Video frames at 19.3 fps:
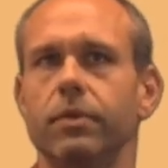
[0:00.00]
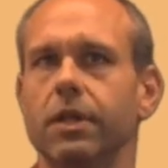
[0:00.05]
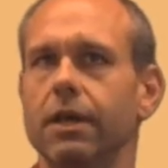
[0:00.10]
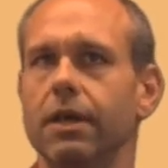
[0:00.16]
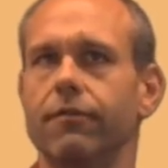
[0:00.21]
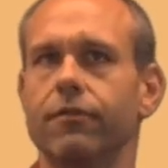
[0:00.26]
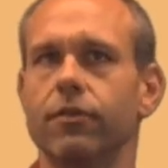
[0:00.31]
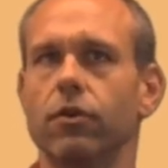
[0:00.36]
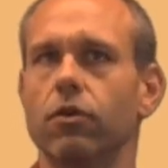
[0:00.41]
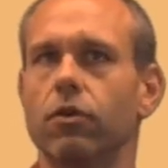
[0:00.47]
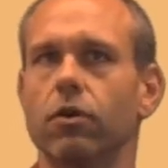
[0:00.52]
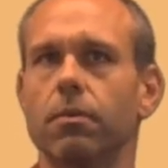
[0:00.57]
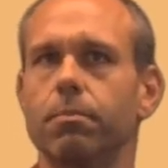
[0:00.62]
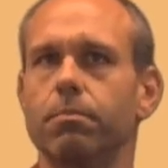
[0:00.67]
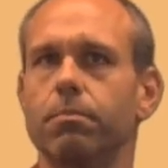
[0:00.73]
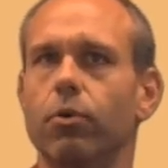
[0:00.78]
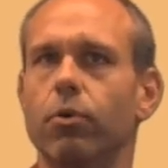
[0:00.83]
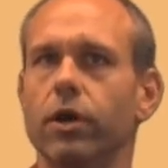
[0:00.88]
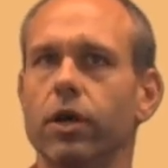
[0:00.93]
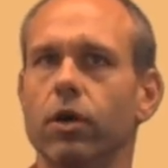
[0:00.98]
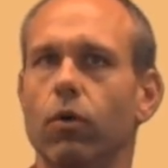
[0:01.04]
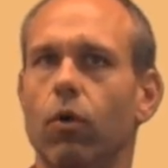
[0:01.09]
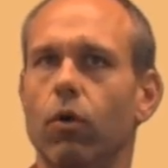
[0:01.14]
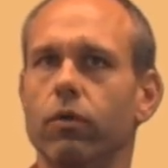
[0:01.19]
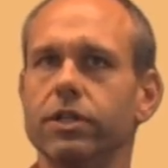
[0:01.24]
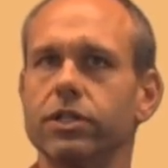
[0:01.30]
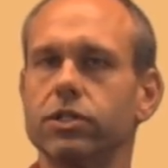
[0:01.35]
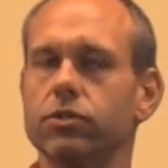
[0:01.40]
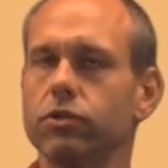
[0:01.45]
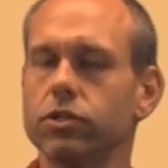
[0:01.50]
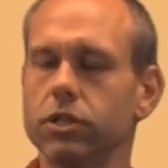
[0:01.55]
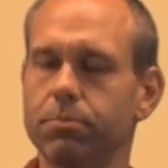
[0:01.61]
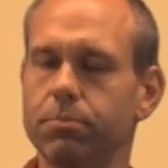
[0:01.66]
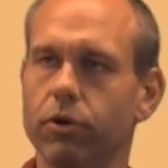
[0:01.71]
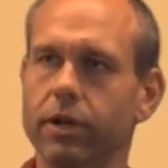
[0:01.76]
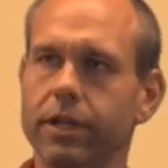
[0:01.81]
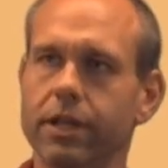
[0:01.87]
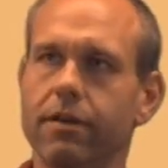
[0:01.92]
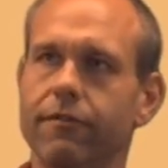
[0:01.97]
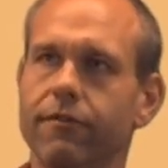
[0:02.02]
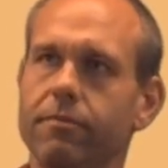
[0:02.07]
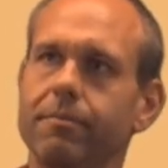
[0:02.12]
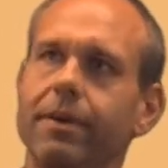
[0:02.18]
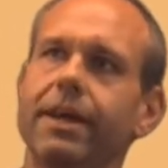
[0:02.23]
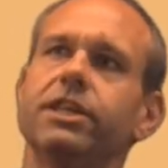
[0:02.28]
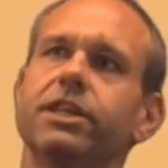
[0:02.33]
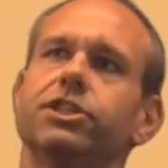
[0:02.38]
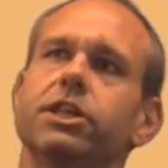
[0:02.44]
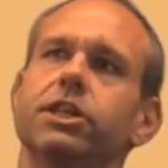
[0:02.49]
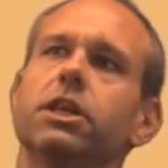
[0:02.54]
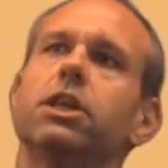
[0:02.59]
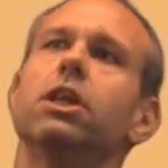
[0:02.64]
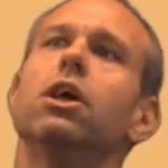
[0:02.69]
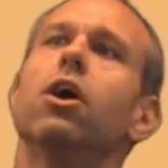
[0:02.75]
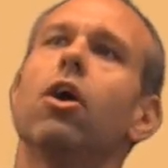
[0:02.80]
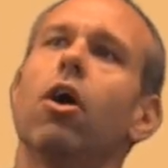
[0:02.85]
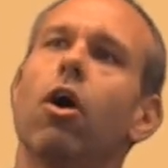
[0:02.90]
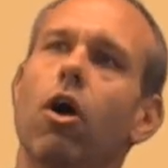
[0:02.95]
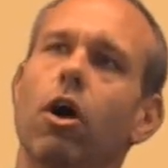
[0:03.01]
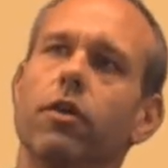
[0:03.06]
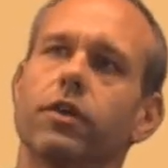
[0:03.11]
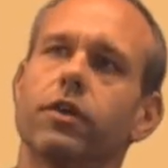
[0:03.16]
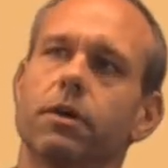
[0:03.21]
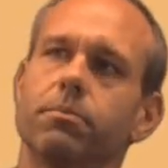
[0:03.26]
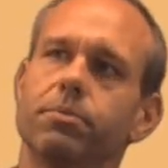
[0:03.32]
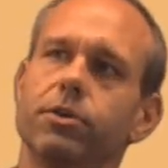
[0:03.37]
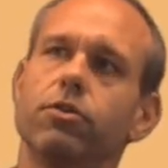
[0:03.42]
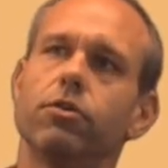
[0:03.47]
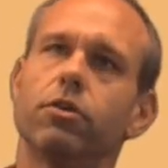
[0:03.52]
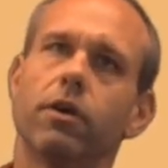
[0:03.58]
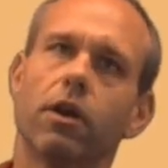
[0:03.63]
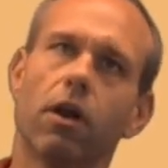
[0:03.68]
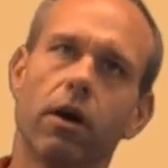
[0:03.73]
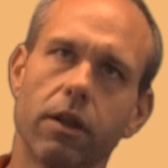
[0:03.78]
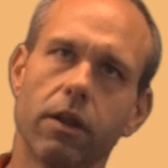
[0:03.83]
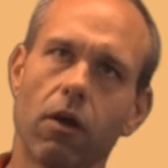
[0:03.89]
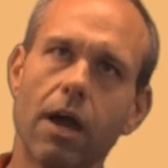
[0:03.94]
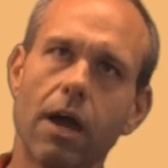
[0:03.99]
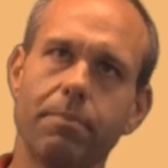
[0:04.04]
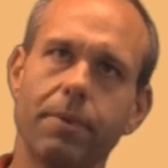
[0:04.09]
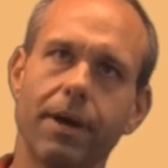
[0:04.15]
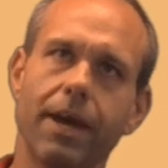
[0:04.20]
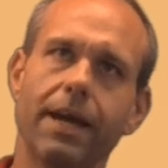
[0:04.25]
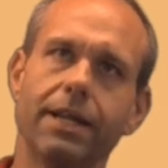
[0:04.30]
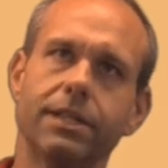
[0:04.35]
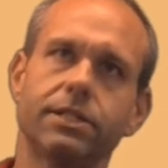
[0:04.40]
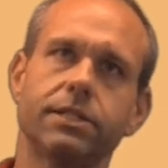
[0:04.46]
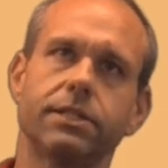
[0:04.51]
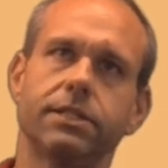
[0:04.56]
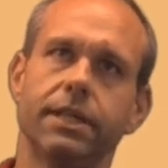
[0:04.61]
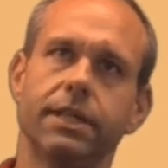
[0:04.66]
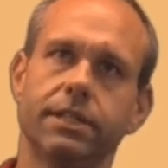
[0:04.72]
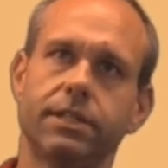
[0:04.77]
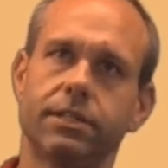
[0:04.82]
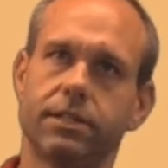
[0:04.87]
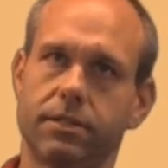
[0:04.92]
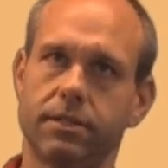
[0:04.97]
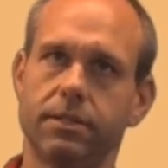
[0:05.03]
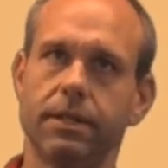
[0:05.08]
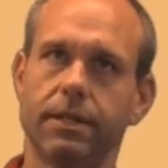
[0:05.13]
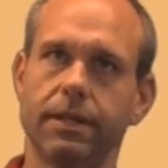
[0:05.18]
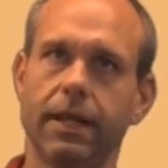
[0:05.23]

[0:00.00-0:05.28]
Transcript: If you're all these students are putting their information on the computer and on their iPads,